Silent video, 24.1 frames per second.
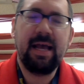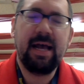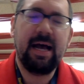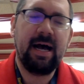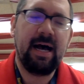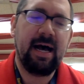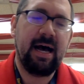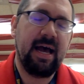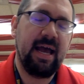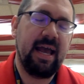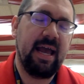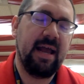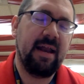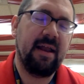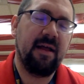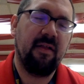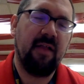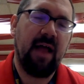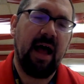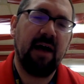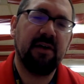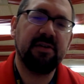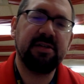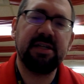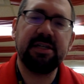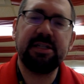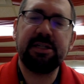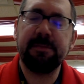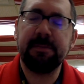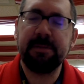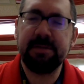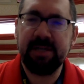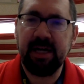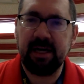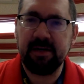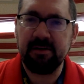It allows us
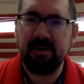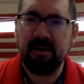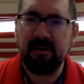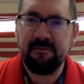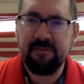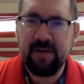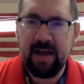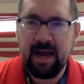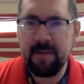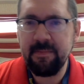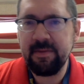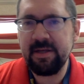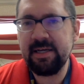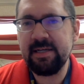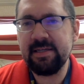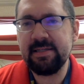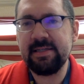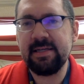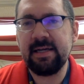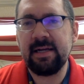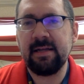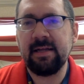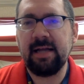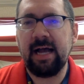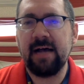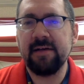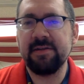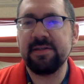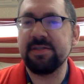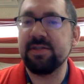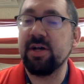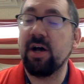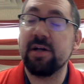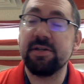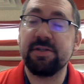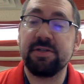to protect our families. It allows
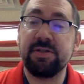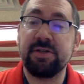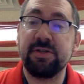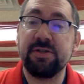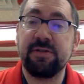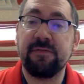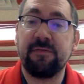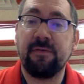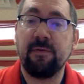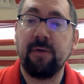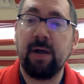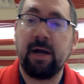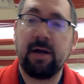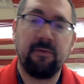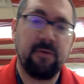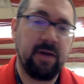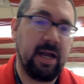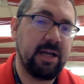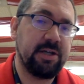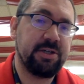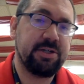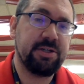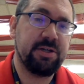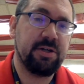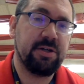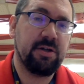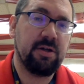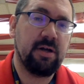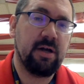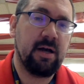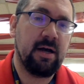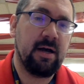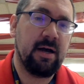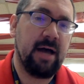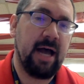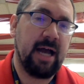us also to use it for recreational
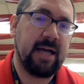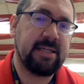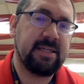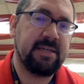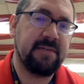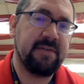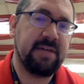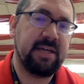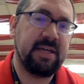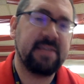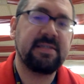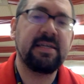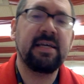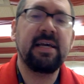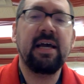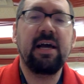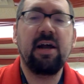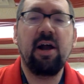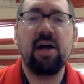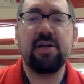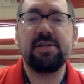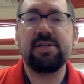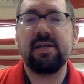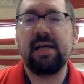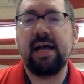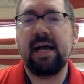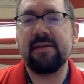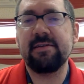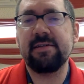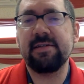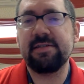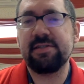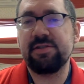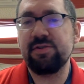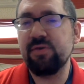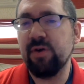activities. It also
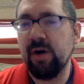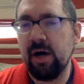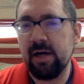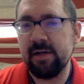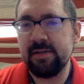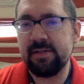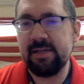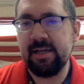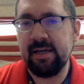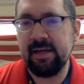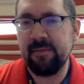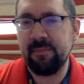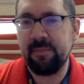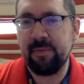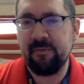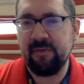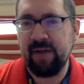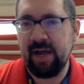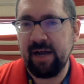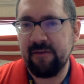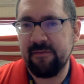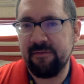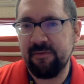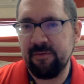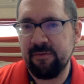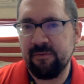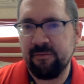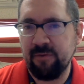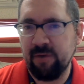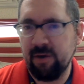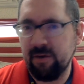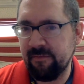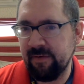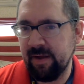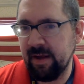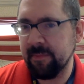allows us to hunt and provide food
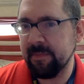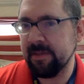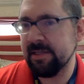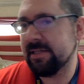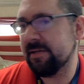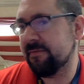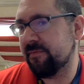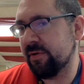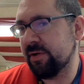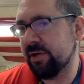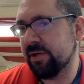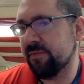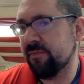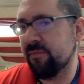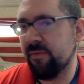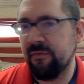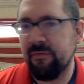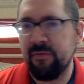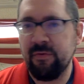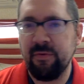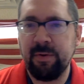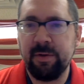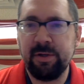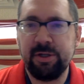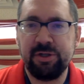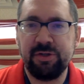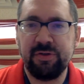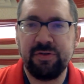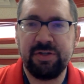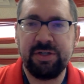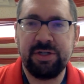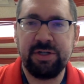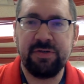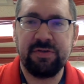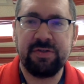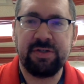for our families if we
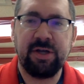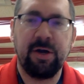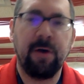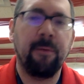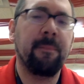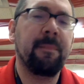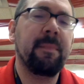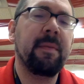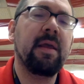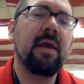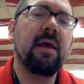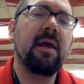choose to do so.